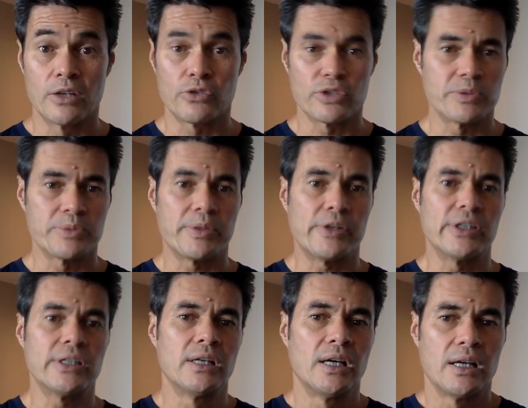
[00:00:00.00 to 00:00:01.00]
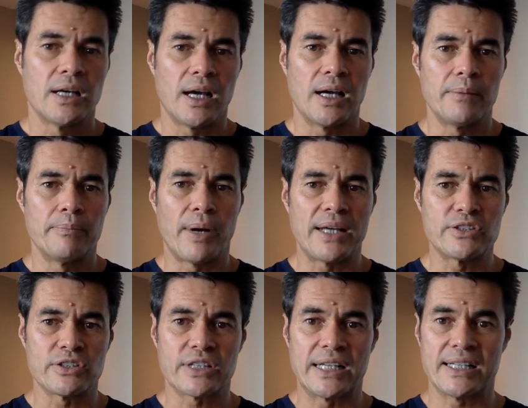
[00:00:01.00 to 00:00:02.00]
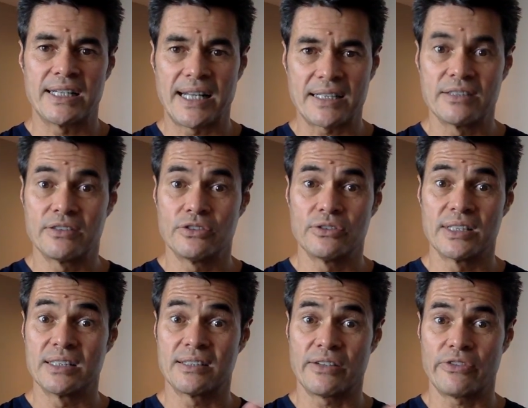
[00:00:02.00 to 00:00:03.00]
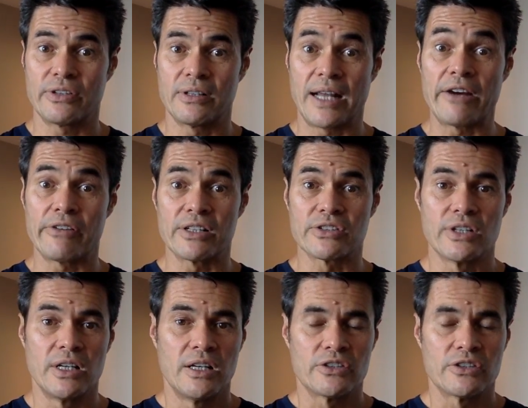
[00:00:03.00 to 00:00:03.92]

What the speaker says: Christmas period by just getting connected to these different areas.